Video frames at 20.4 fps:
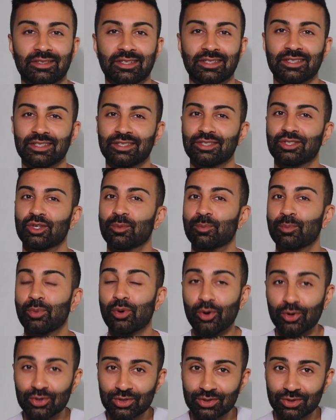This is your
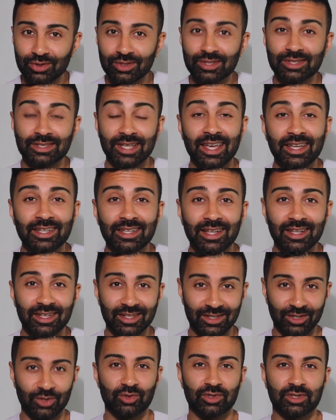personal
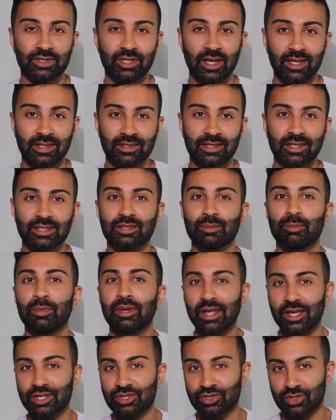psychedelic neuroscientist,
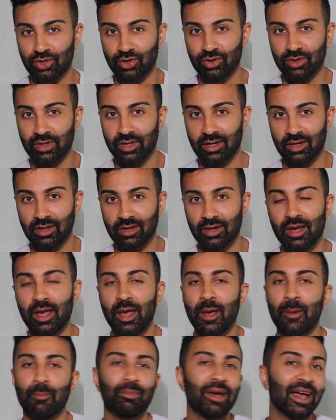Manesh Girn here,
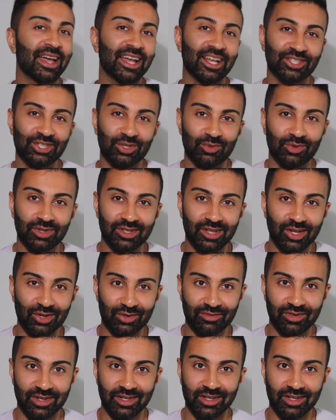back at you with another